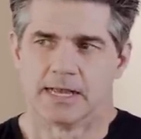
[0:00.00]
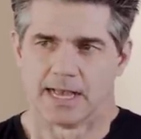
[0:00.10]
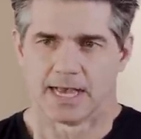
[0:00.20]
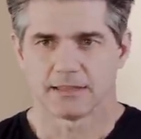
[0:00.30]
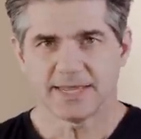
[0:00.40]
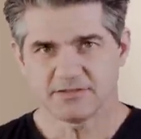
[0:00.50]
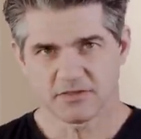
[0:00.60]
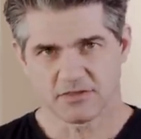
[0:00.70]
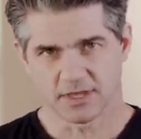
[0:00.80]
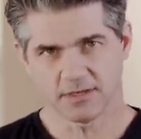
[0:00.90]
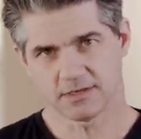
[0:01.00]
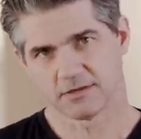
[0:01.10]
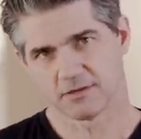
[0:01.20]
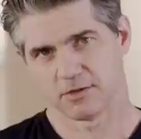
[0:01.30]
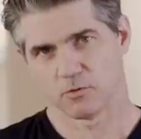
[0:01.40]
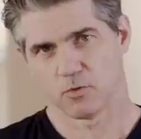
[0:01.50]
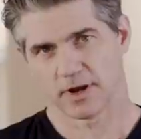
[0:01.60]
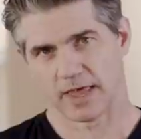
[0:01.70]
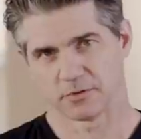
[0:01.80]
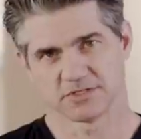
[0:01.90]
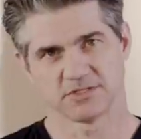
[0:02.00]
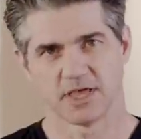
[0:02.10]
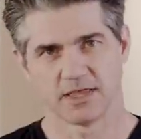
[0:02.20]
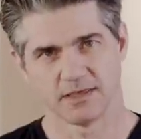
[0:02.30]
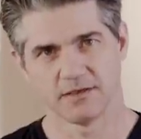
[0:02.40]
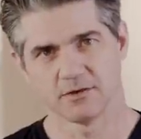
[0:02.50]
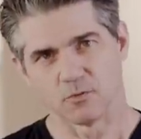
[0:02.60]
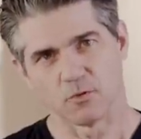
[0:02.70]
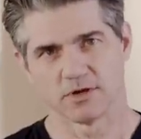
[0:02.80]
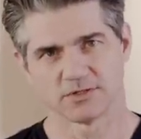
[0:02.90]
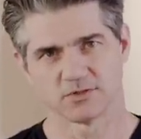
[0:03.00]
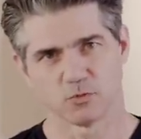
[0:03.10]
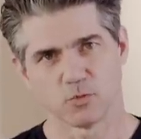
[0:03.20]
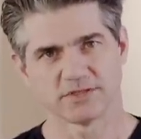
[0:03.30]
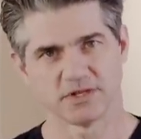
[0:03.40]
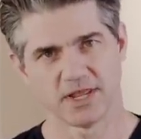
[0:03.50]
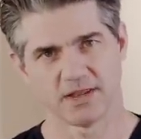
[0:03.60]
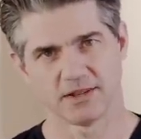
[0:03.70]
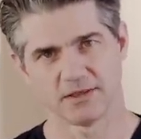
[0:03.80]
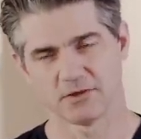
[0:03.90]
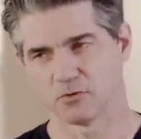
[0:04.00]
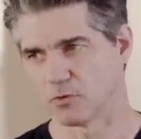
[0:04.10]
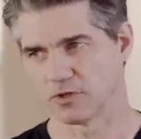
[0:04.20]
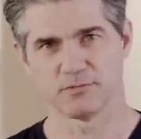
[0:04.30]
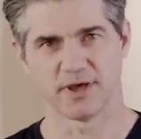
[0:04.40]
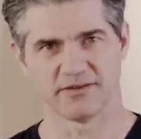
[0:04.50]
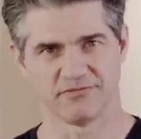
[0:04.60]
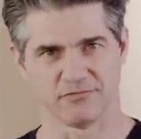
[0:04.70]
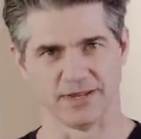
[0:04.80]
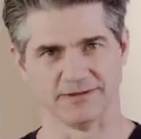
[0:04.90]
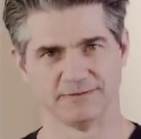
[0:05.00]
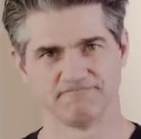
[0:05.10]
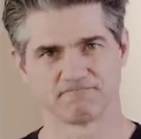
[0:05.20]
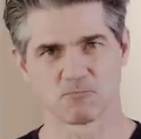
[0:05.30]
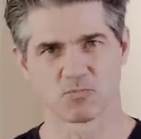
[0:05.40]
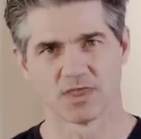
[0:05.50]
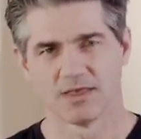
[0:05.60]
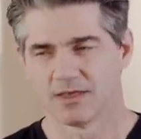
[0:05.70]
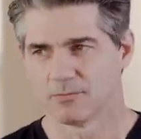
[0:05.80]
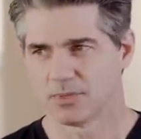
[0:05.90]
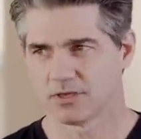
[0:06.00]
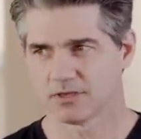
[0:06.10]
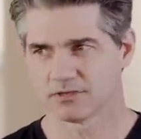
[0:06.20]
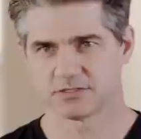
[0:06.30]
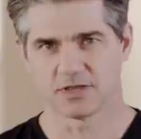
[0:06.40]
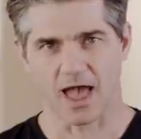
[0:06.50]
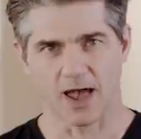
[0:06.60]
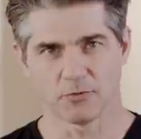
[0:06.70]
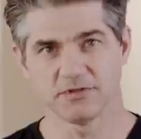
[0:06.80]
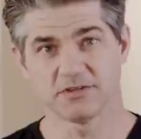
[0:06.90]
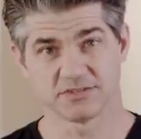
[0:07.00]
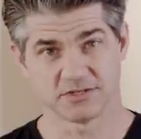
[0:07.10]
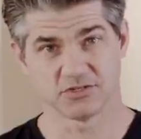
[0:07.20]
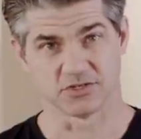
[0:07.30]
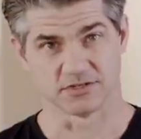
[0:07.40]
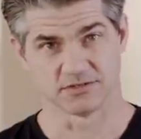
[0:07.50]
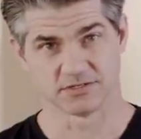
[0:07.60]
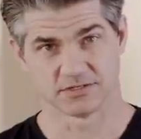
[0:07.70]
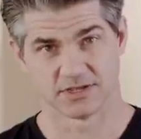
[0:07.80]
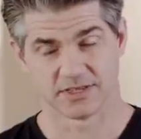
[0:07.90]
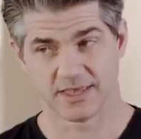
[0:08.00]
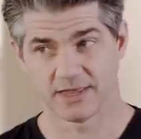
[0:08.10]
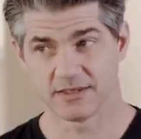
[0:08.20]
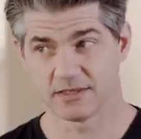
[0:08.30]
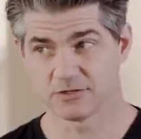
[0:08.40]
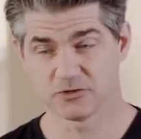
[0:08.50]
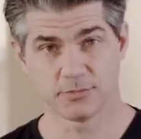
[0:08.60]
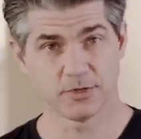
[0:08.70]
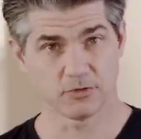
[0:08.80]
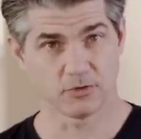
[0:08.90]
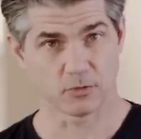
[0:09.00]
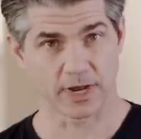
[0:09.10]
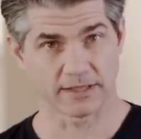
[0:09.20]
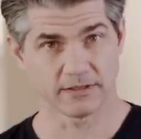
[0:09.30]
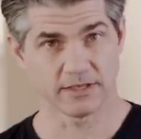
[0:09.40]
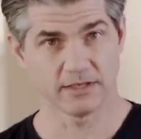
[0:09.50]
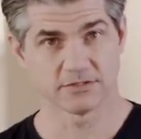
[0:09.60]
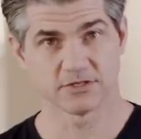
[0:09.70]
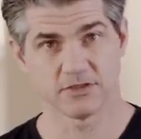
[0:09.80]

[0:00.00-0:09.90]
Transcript: I like to think that what I was saying was resonating with my friend, because our decisions can contribute greatly to